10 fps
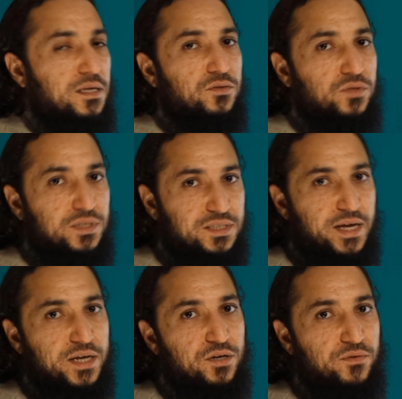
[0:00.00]
So this is the
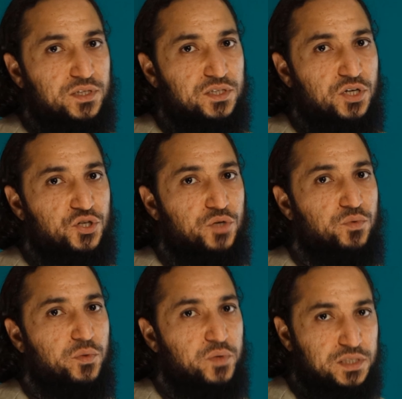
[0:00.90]
end of this session.
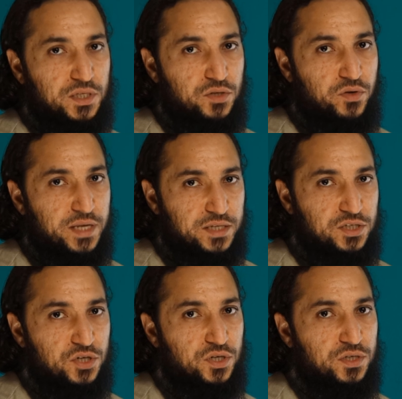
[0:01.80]
We will see you in next
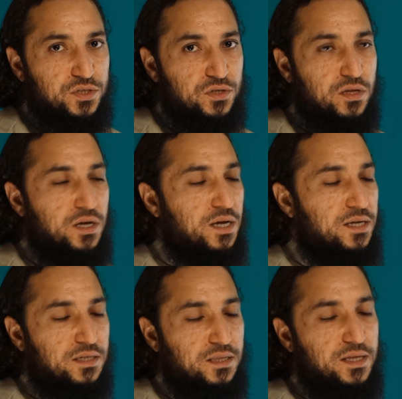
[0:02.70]
session, inshallah.
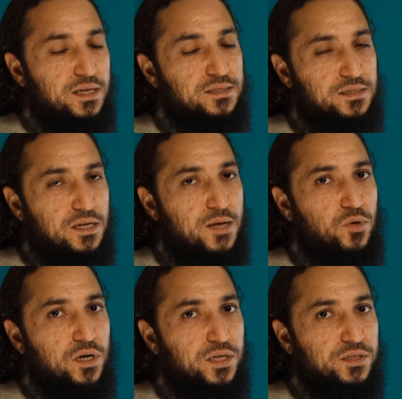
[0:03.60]
Until then,
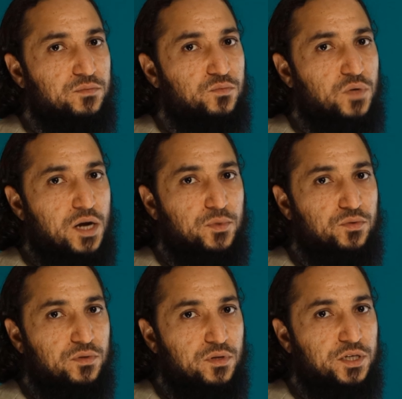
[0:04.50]
assalamu alaikum wa
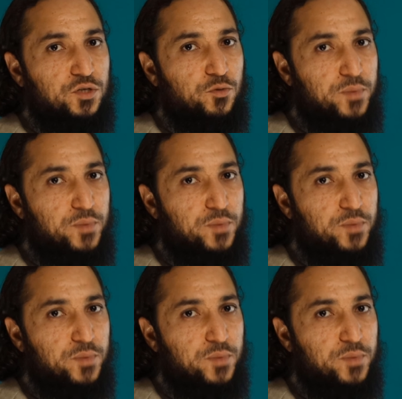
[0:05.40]
rahmatullahi wa